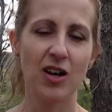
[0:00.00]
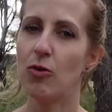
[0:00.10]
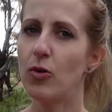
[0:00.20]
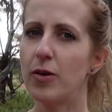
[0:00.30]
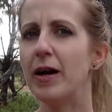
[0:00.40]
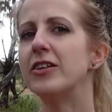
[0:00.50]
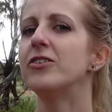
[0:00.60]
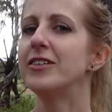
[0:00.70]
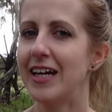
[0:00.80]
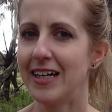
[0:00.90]
What about
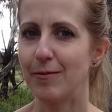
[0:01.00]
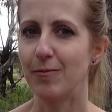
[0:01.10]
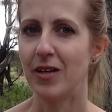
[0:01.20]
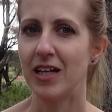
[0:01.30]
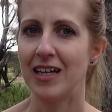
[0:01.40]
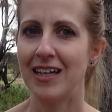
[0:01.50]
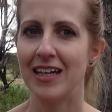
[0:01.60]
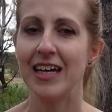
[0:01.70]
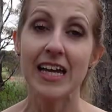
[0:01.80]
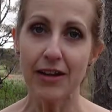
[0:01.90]
your name?
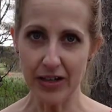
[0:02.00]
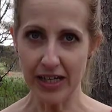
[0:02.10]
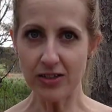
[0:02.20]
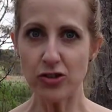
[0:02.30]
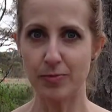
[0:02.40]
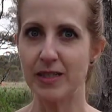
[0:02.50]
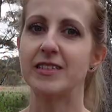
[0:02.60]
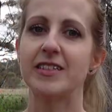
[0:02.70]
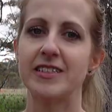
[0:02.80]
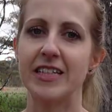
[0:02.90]
If it is your
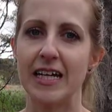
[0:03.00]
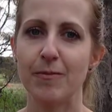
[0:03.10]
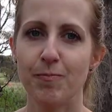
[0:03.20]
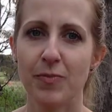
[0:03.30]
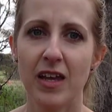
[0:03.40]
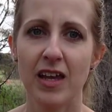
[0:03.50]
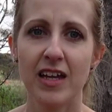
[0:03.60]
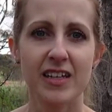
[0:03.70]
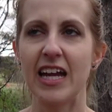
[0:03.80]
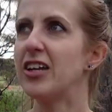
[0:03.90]
business name,
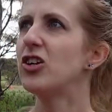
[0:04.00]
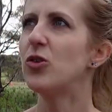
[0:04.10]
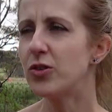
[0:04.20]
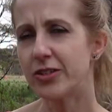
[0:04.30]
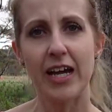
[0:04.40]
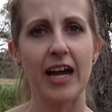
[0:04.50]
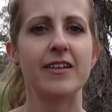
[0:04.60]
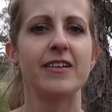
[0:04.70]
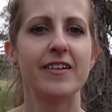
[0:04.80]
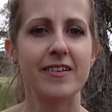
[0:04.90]
can you also add
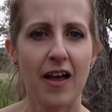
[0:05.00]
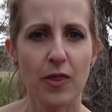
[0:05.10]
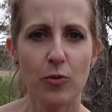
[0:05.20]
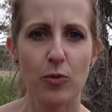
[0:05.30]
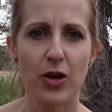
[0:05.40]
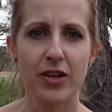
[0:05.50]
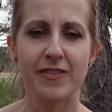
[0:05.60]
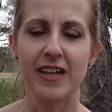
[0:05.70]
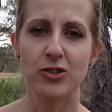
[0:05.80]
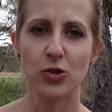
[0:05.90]
in another word
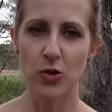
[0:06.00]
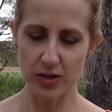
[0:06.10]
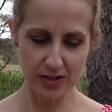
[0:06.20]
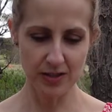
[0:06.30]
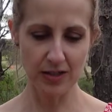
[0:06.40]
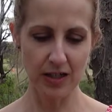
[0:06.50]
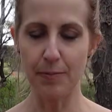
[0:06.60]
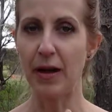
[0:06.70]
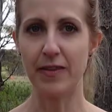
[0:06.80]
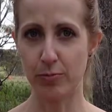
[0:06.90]
that talks
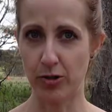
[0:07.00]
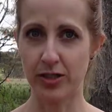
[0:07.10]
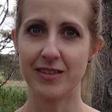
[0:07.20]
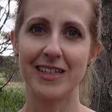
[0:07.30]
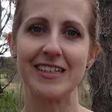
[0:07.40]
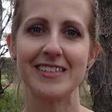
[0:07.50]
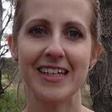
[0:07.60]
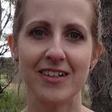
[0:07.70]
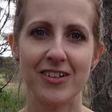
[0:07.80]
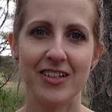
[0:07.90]
about the products that you
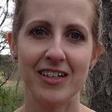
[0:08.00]
sell?